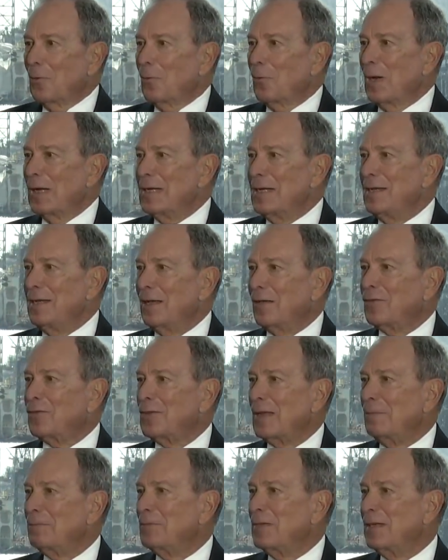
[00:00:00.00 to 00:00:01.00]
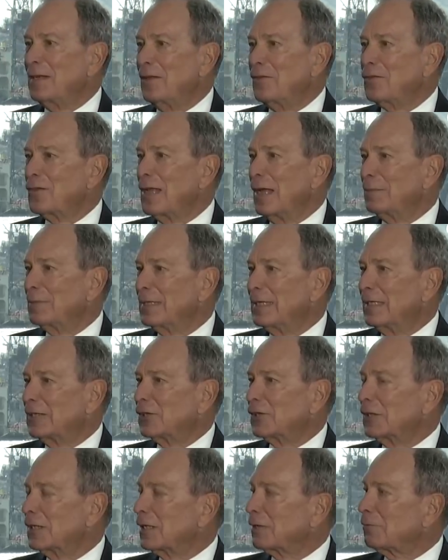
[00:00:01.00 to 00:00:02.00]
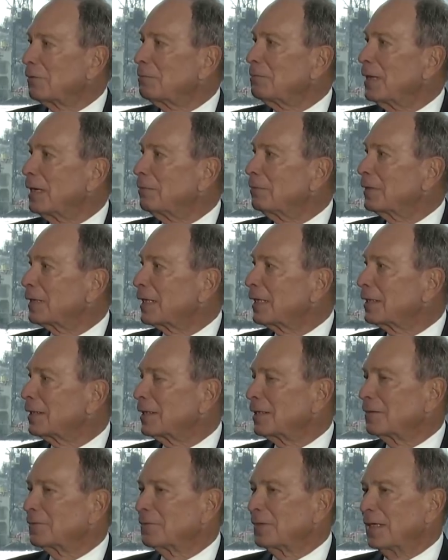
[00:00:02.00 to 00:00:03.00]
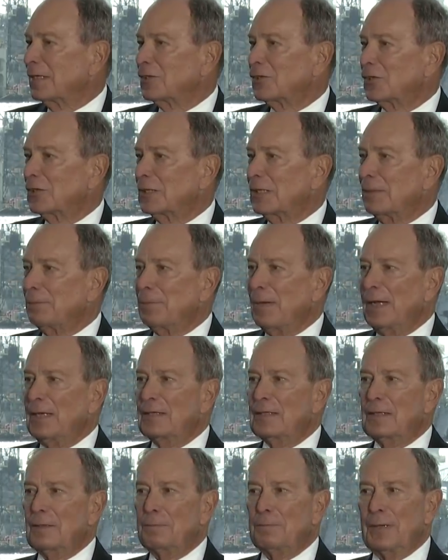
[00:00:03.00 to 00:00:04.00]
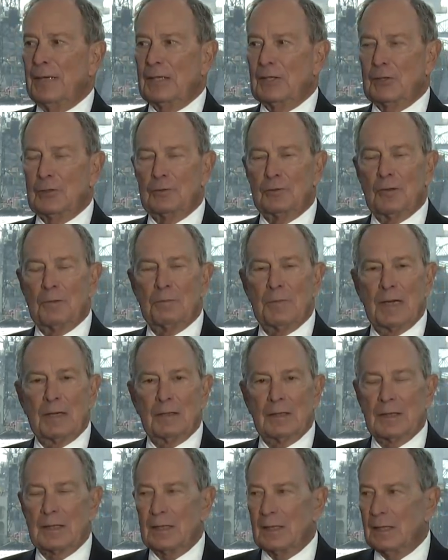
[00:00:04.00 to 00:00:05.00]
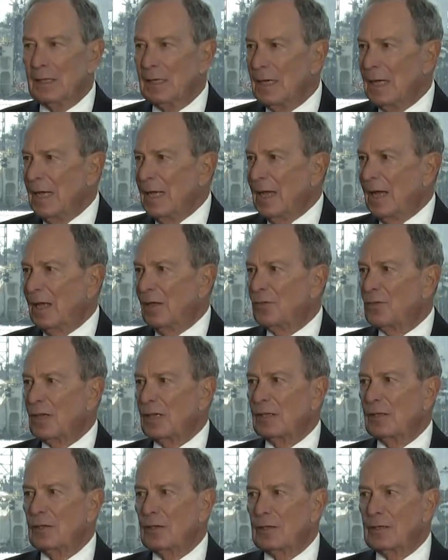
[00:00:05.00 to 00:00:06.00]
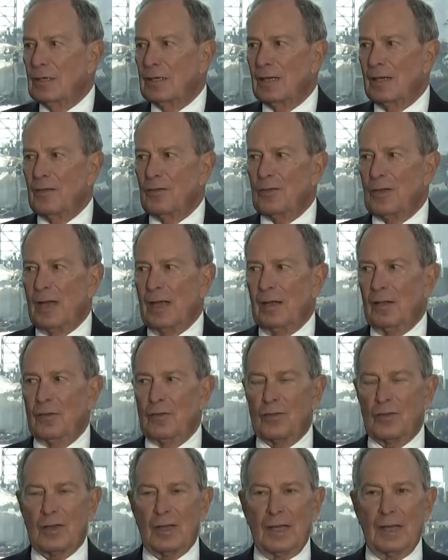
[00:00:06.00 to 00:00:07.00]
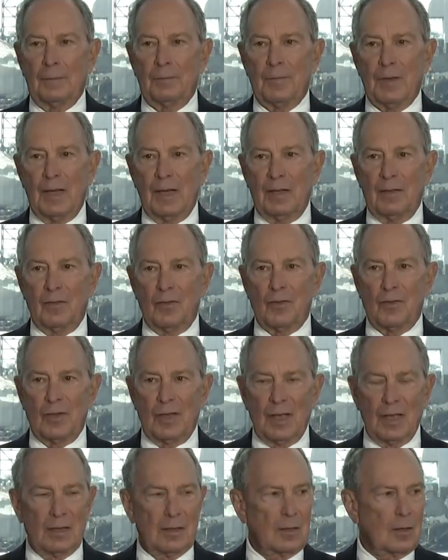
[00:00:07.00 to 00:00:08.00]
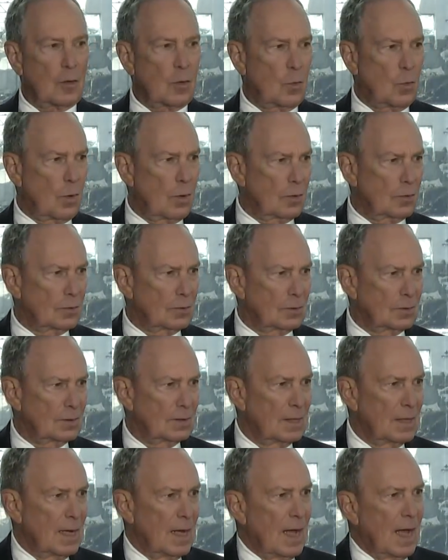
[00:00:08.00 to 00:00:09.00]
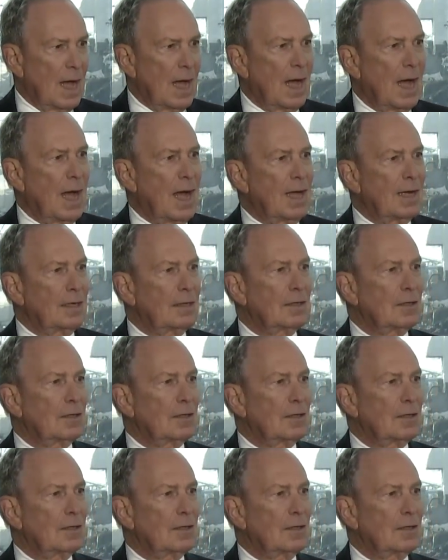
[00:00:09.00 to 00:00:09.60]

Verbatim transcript: When he accepted his nomination at the Republican convention, he painted a picture of America as a lawless hellscape and said, quote, I